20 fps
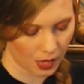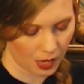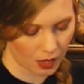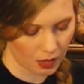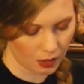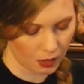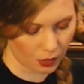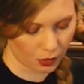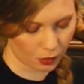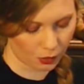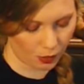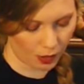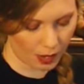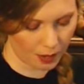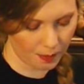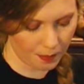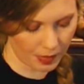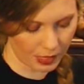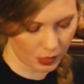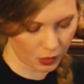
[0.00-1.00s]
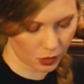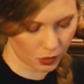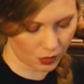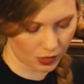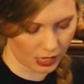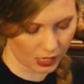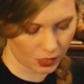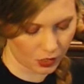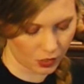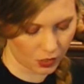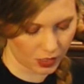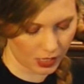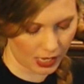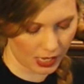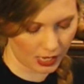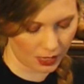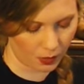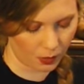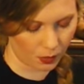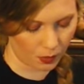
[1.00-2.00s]
The thread may stretch or
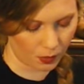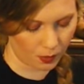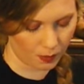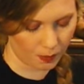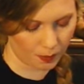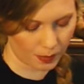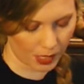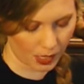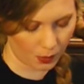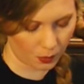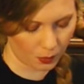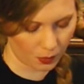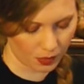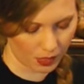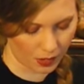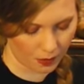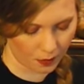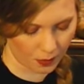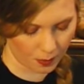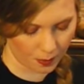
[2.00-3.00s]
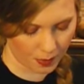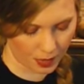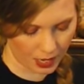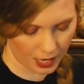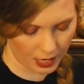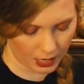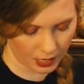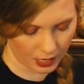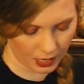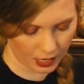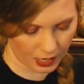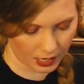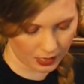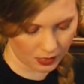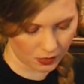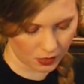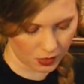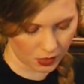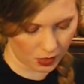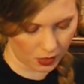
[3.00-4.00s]
tangle, but it will never break.
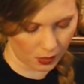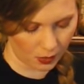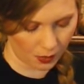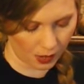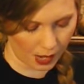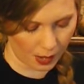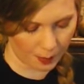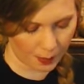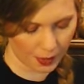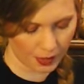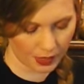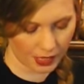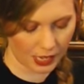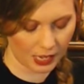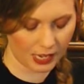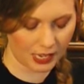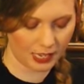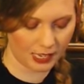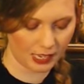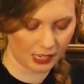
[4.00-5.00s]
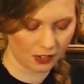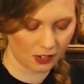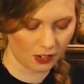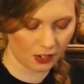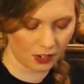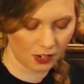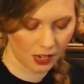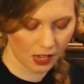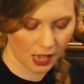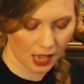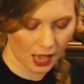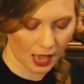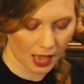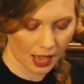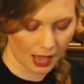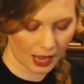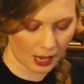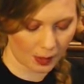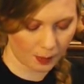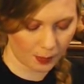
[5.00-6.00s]
And so I put that in here,
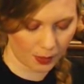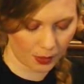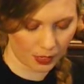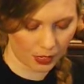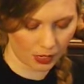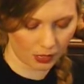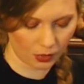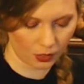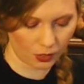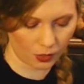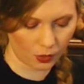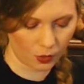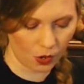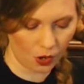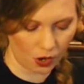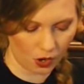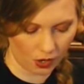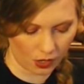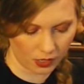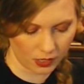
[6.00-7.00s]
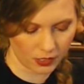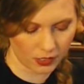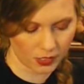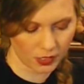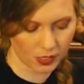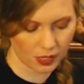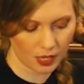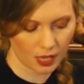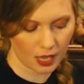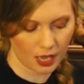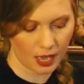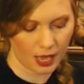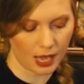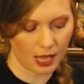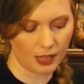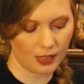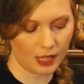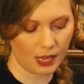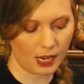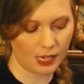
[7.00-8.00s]
and I put a little heart,
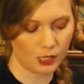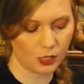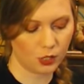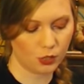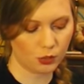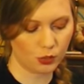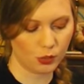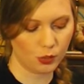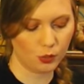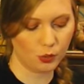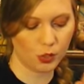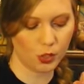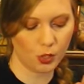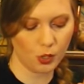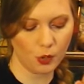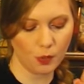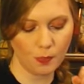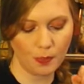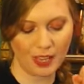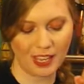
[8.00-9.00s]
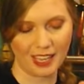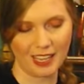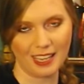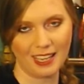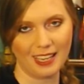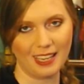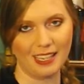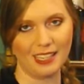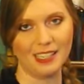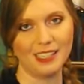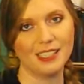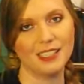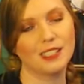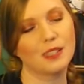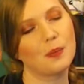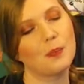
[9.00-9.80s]
and then I just drew two pinkies,